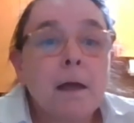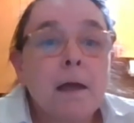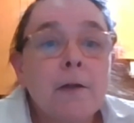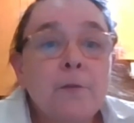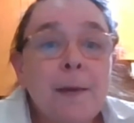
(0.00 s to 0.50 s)

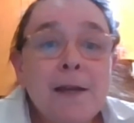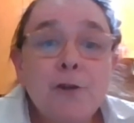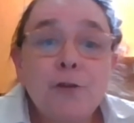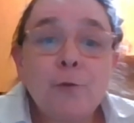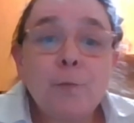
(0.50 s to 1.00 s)
Uh,
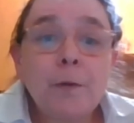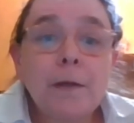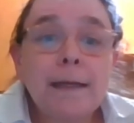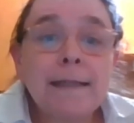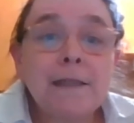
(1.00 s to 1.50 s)
Spanish soup
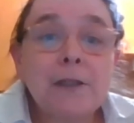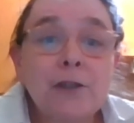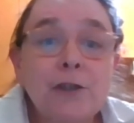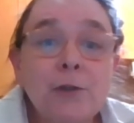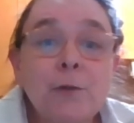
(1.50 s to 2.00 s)
is a
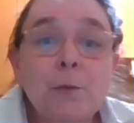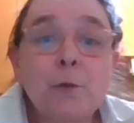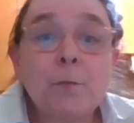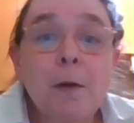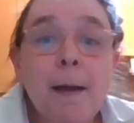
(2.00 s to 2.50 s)
stew that
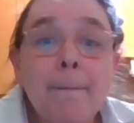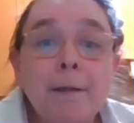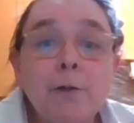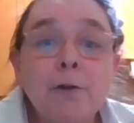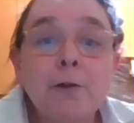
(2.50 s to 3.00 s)
was
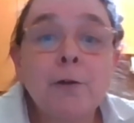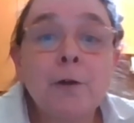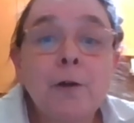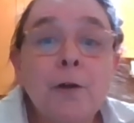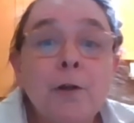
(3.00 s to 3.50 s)
popular
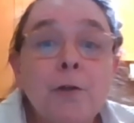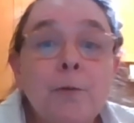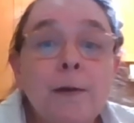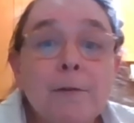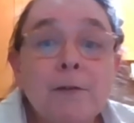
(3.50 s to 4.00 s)

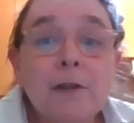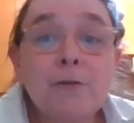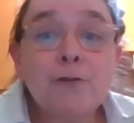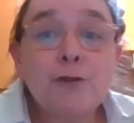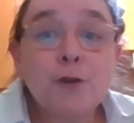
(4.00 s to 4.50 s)
throughout
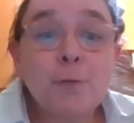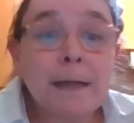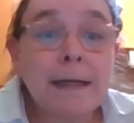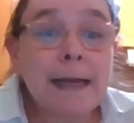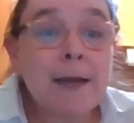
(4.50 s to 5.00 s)
southern
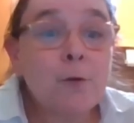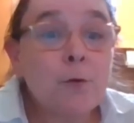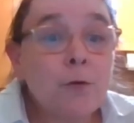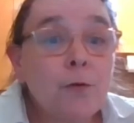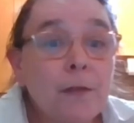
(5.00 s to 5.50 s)
Germany and
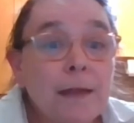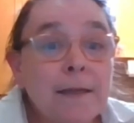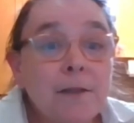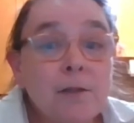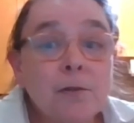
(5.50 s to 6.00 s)

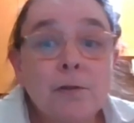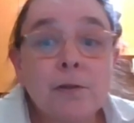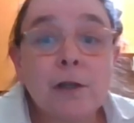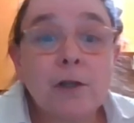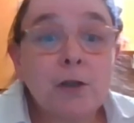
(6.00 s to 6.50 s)

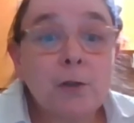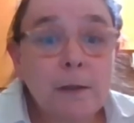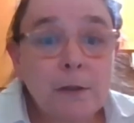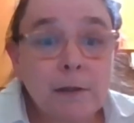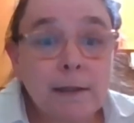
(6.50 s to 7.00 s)
northeastern
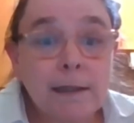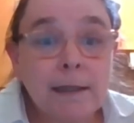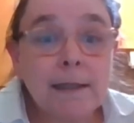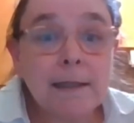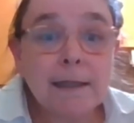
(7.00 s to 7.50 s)
Switzerland
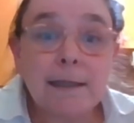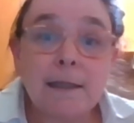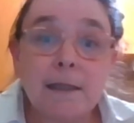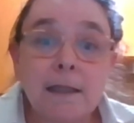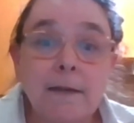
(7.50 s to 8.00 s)
in the
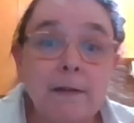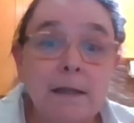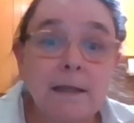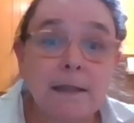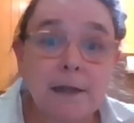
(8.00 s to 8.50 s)
16th
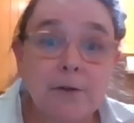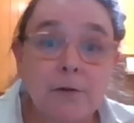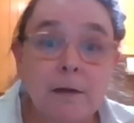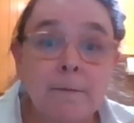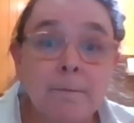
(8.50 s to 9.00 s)
and 17th
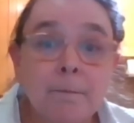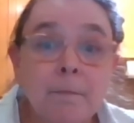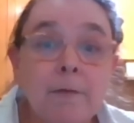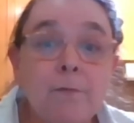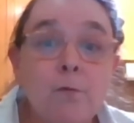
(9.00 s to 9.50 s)
century.
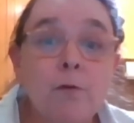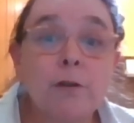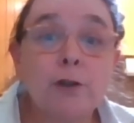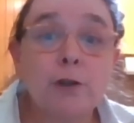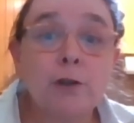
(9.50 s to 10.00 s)

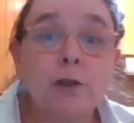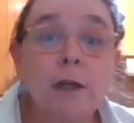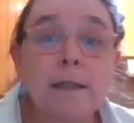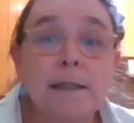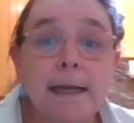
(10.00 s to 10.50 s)
Before church
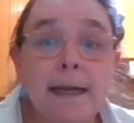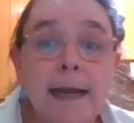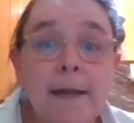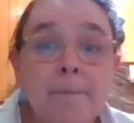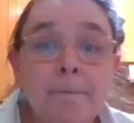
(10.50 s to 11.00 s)
on a
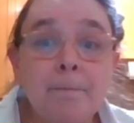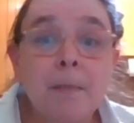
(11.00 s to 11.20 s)
Sunday,